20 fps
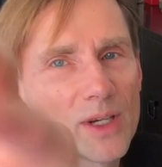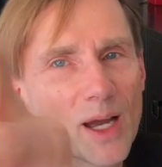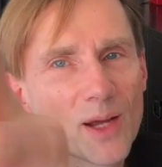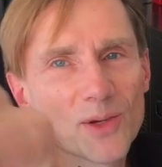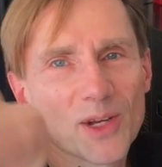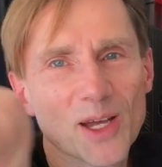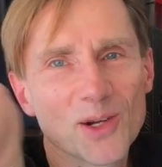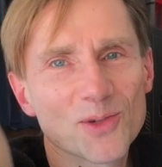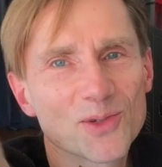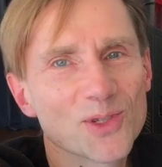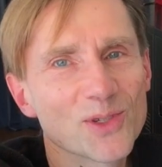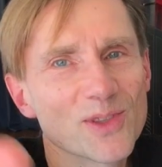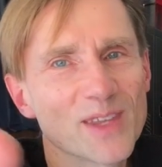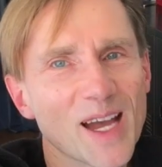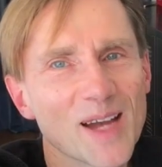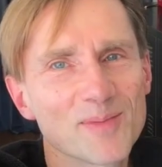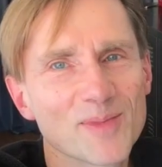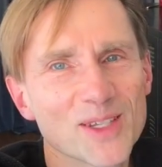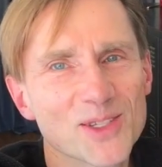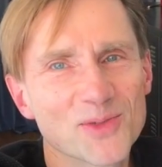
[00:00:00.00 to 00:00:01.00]
I don't do
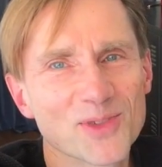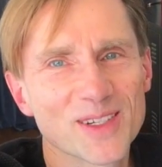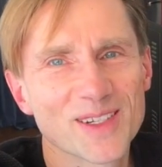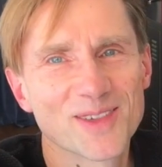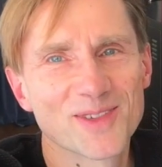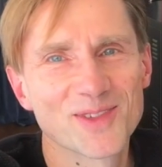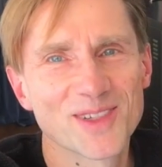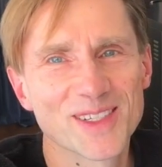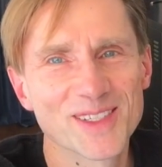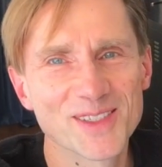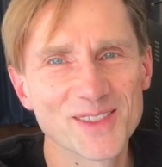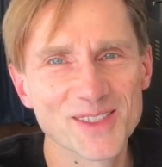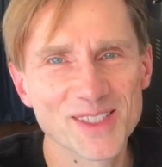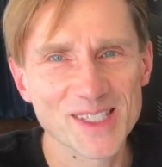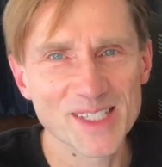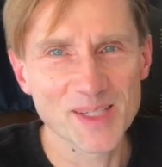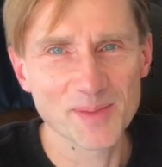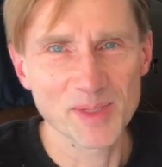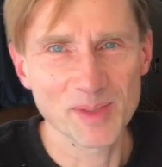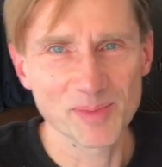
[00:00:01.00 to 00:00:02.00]
that much when you
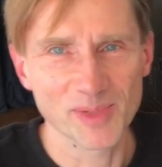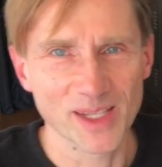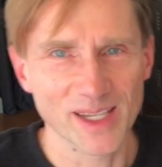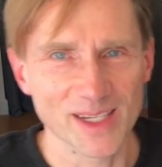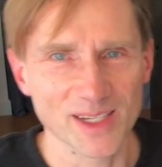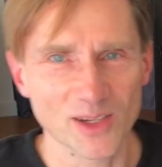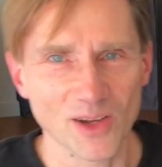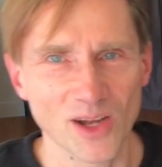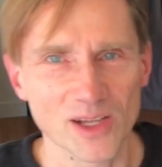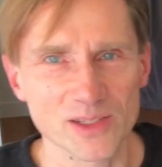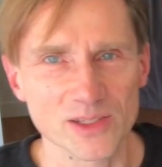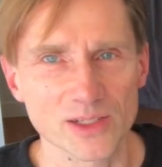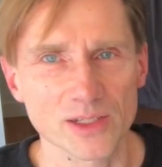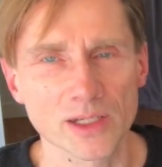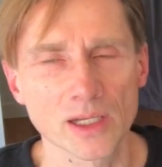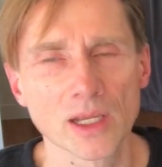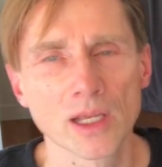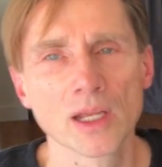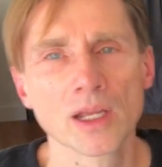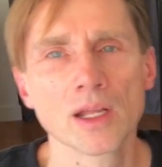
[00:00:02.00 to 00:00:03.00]
see me play in a concert.
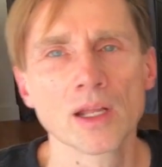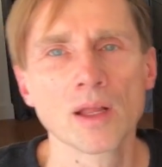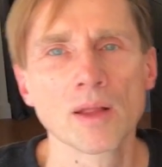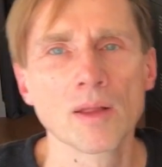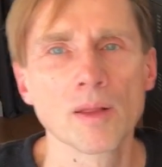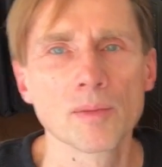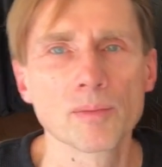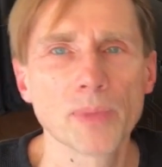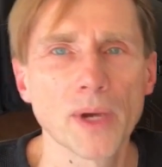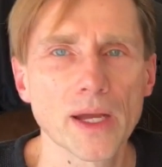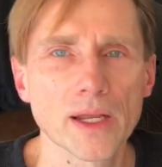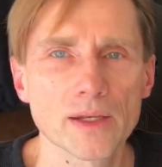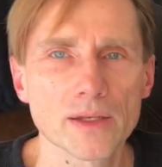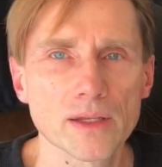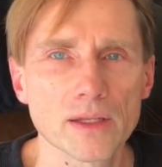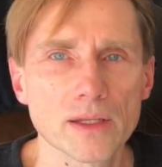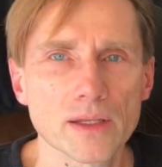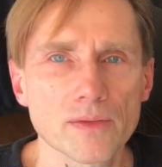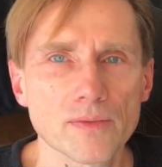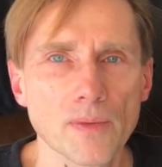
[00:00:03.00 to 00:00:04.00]
But
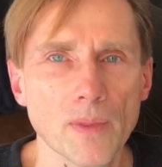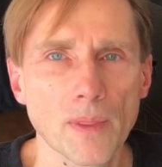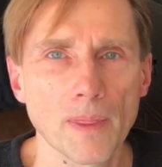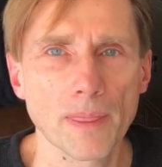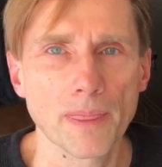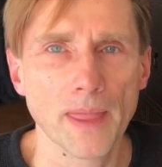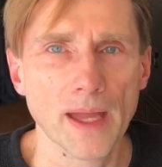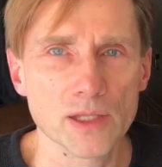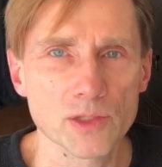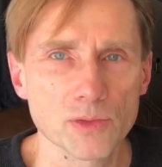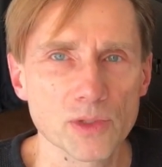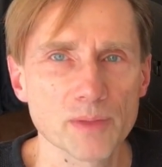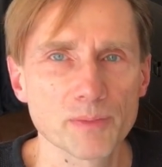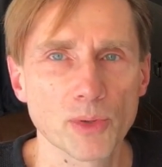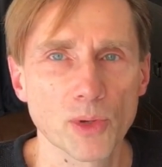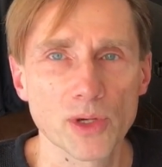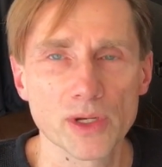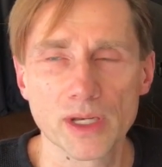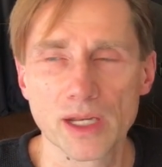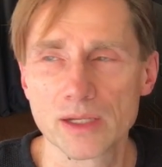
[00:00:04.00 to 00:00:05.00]
that's really
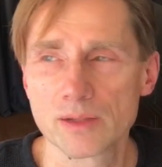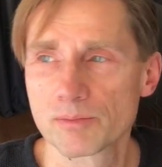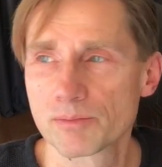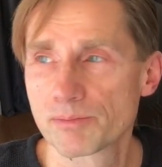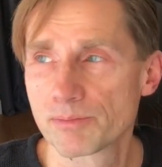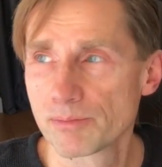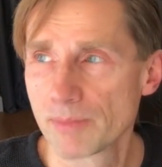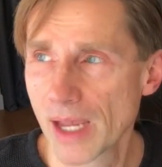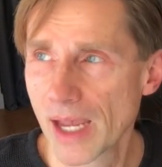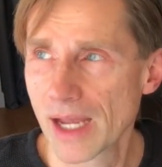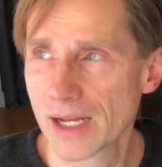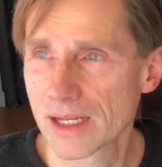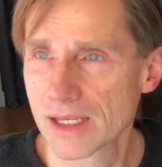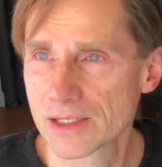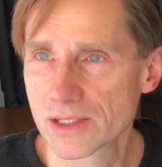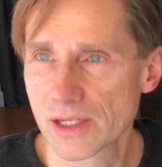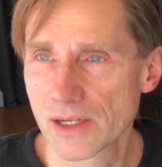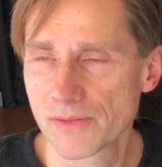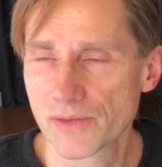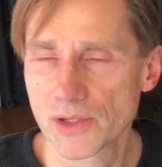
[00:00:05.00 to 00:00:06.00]
important. And man,
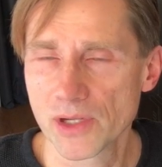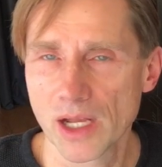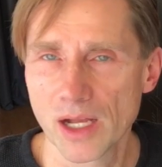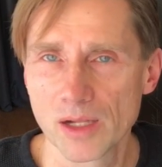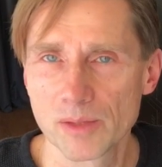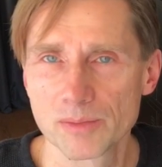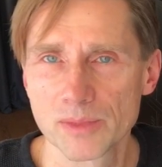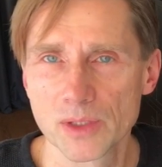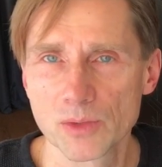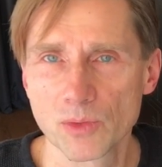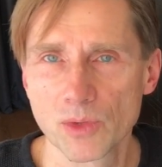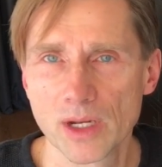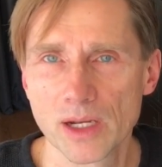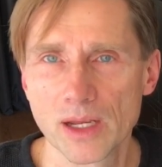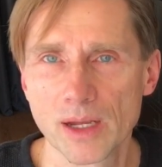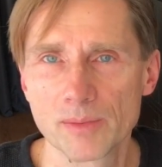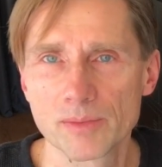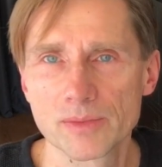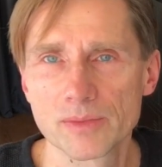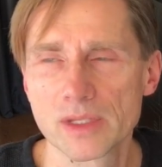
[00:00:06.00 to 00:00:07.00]
has it ever helped me
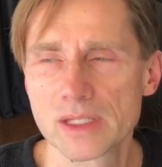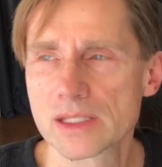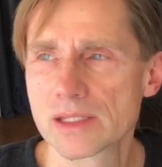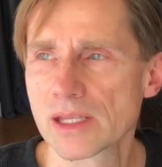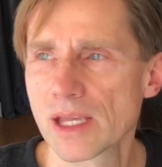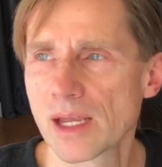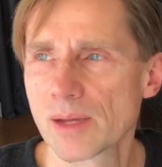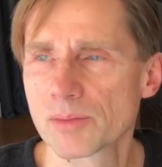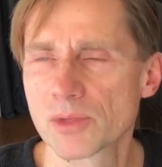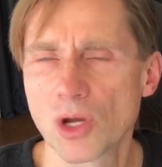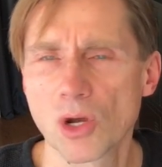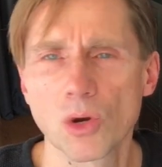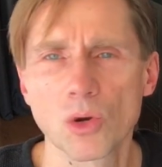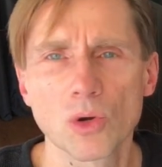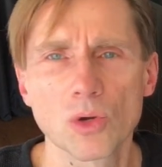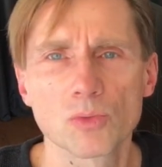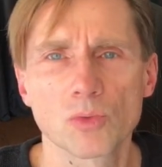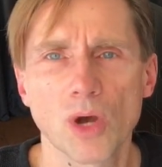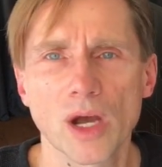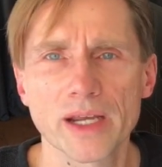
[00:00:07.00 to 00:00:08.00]
when let's say I'm
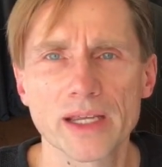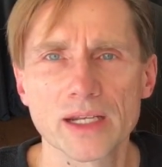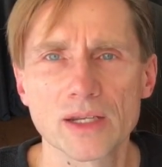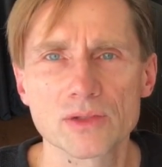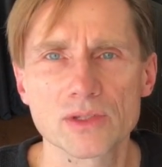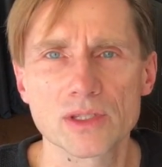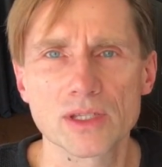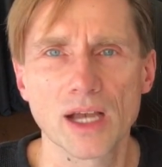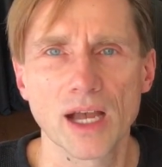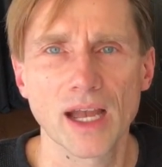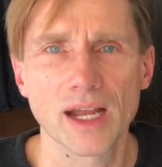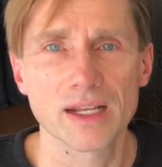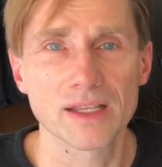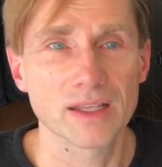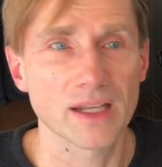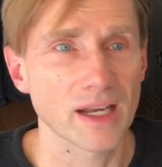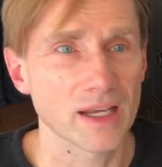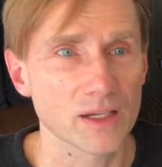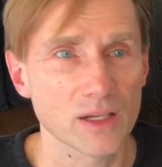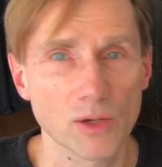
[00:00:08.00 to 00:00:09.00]
cold walking outside, and
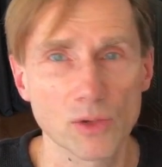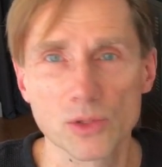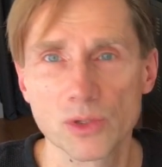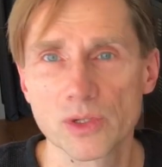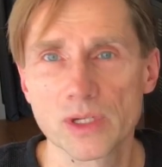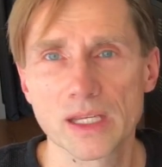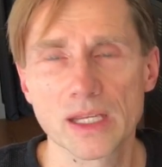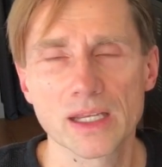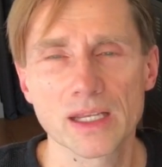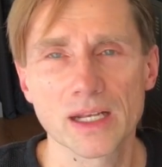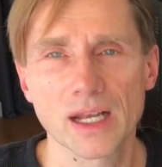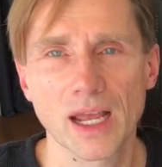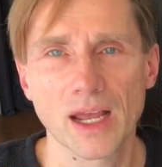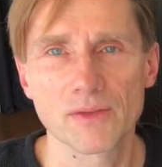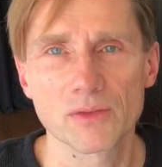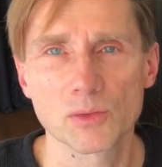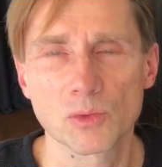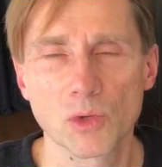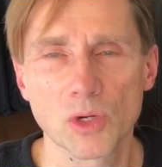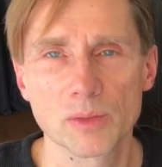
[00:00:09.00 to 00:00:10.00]
then I go to a gig and I
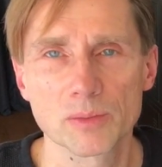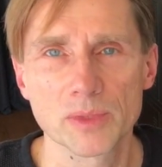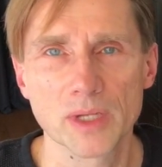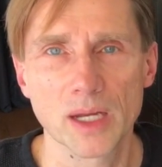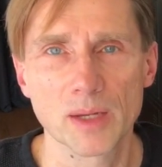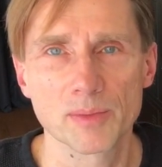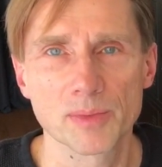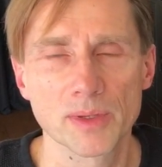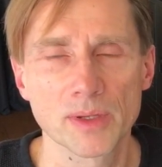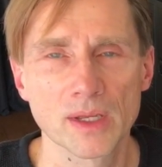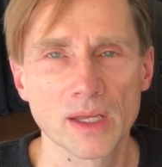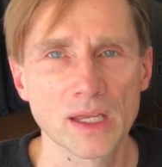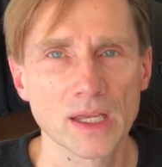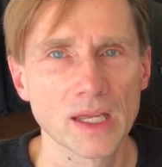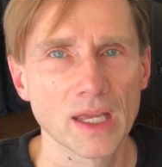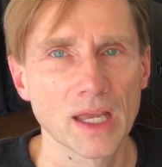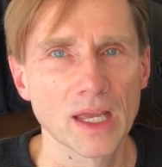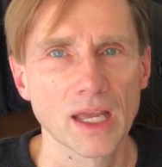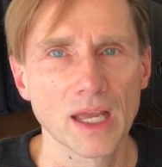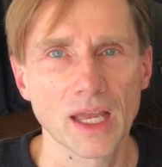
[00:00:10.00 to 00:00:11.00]
haven't warmed up,
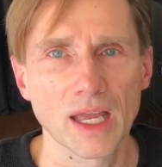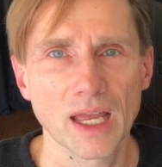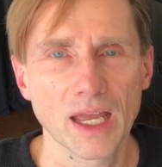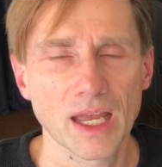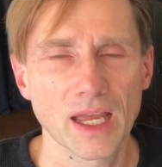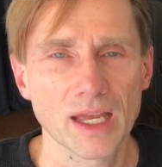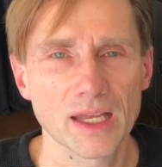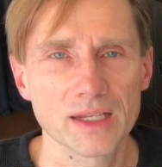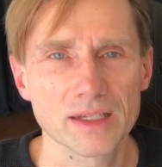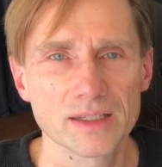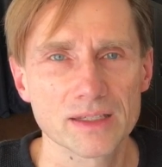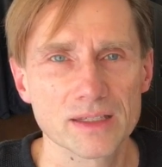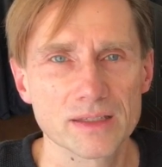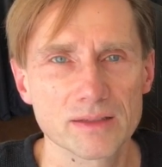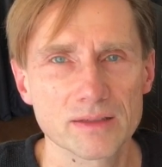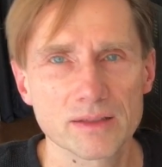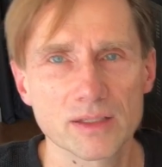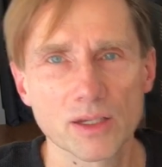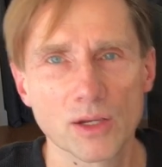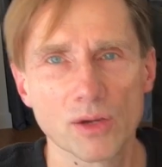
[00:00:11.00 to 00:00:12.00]
and
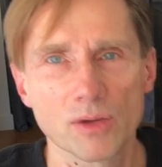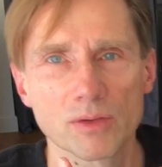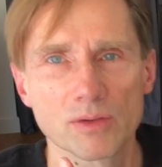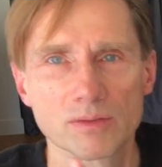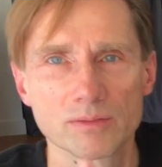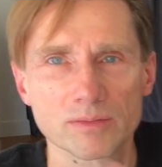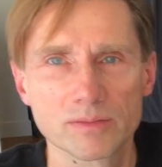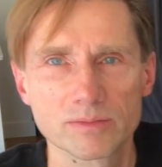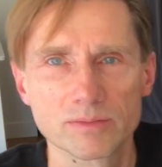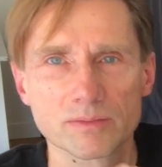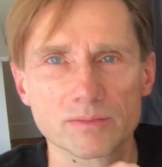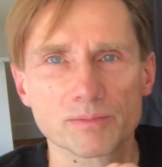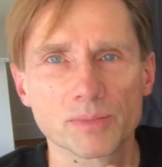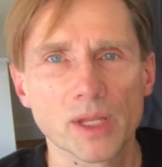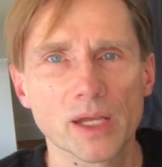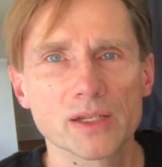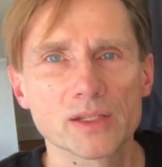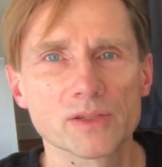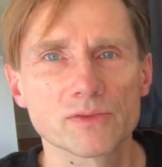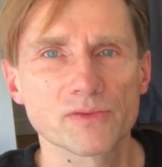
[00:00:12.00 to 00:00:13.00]

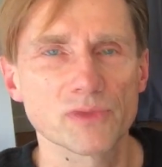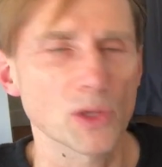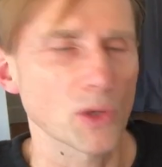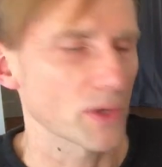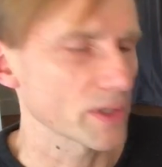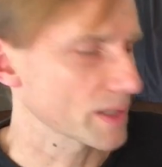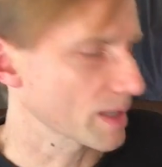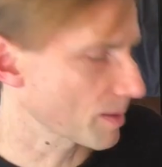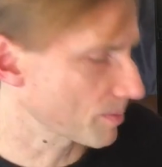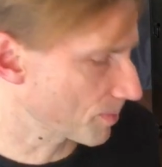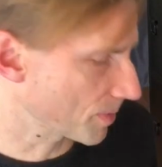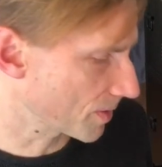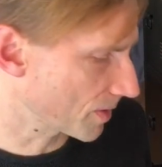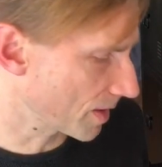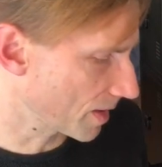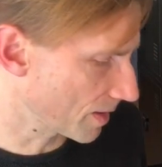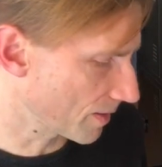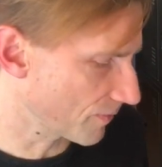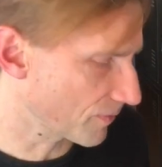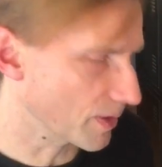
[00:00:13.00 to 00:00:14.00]
blood isn't flowing yet, but
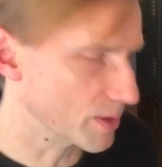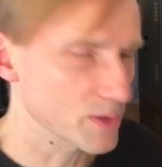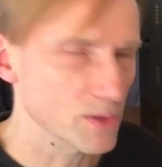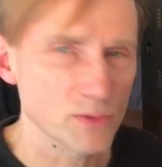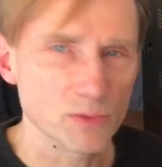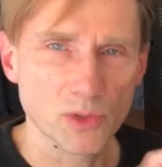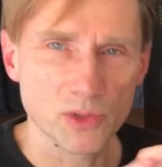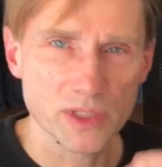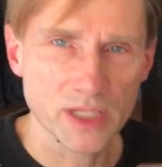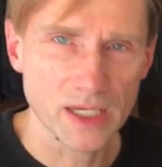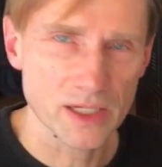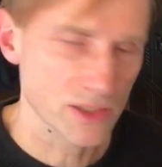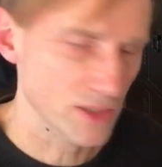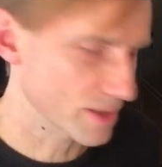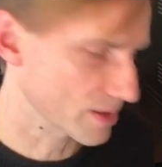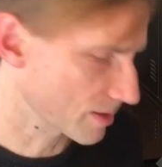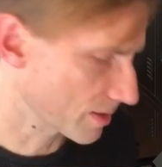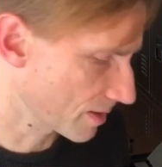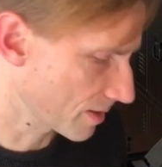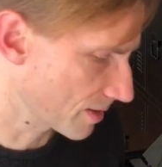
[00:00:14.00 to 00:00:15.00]
then if I use
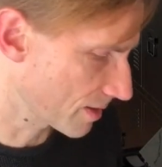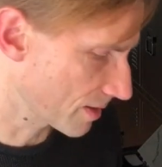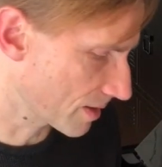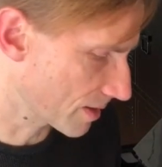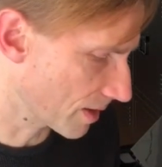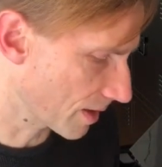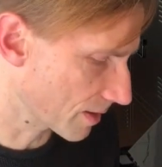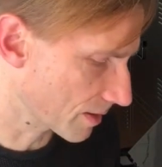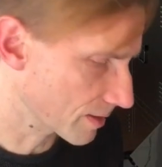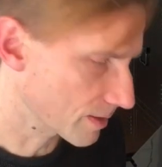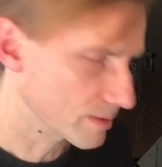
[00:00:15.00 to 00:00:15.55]
rotation, it's like,